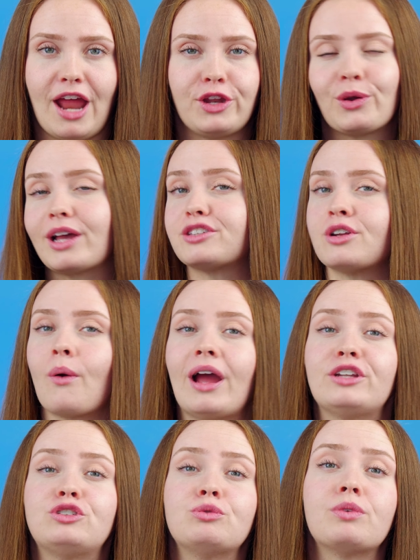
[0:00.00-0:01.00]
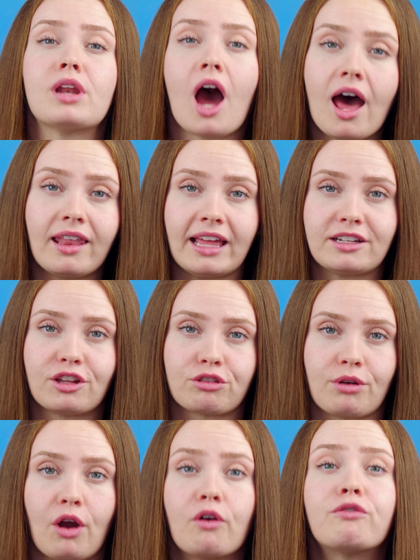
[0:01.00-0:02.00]
And you guys know I do not like to
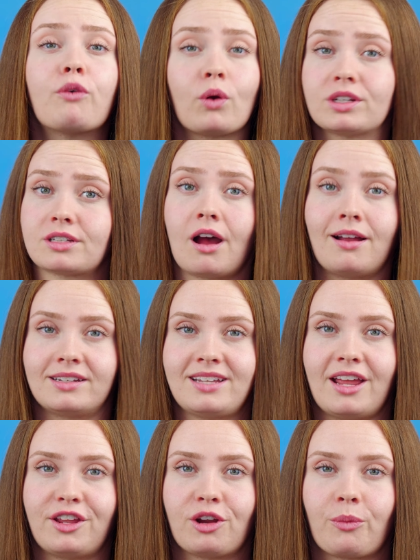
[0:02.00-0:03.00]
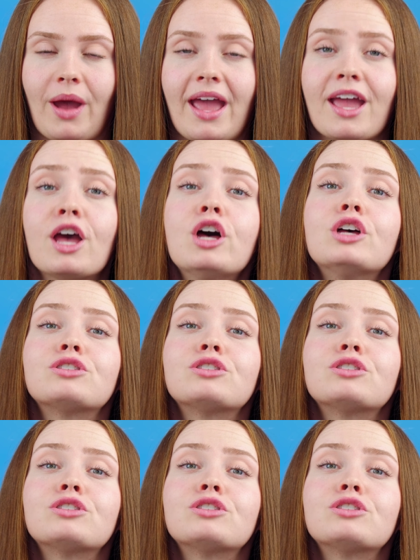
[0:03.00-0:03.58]
throw forced content your way.